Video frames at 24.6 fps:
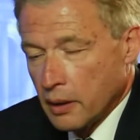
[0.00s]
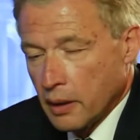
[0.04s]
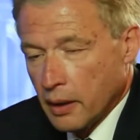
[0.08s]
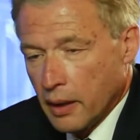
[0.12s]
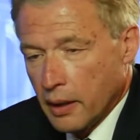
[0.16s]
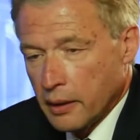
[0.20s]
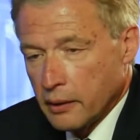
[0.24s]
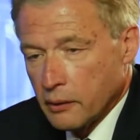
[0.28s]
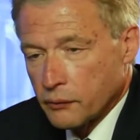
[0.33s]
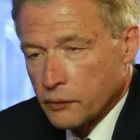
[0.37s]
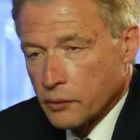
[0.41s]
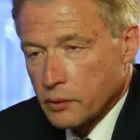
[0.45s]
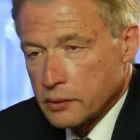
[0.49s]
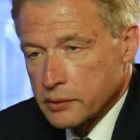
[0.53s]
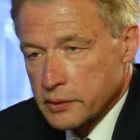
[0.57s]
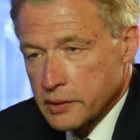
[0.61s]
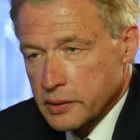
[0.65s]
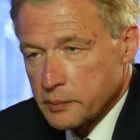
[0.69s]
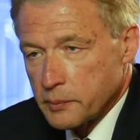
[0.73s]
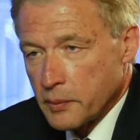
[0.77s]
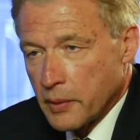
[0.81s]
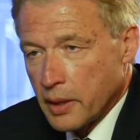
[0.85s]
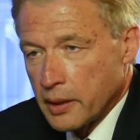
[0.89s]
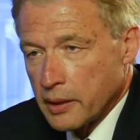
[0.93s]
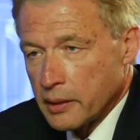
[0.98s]
And of course,
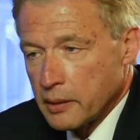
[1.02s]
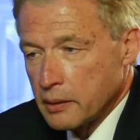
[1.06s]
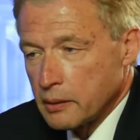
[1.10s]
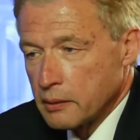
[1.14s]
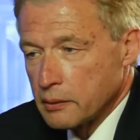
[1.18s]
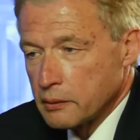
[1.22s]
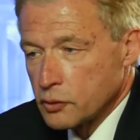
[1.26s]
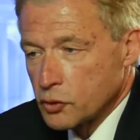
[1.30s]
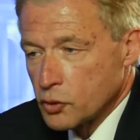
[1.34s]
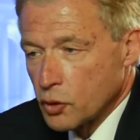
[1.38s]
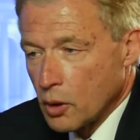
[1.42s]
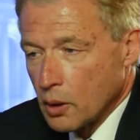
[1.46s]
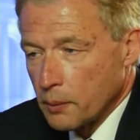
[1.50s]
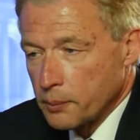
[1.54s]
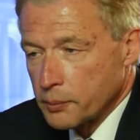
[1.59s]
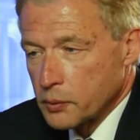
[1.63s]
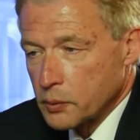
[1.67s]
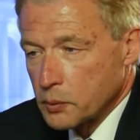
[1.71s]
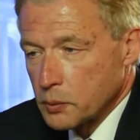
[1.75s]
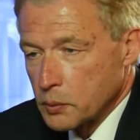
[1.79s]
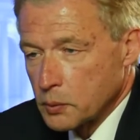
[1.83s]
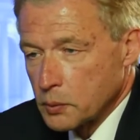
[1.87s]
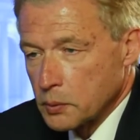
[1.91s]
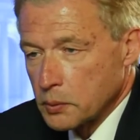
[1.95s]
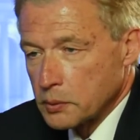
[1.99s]
it's my job
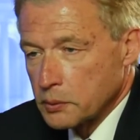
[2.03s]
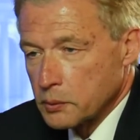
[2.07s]
to,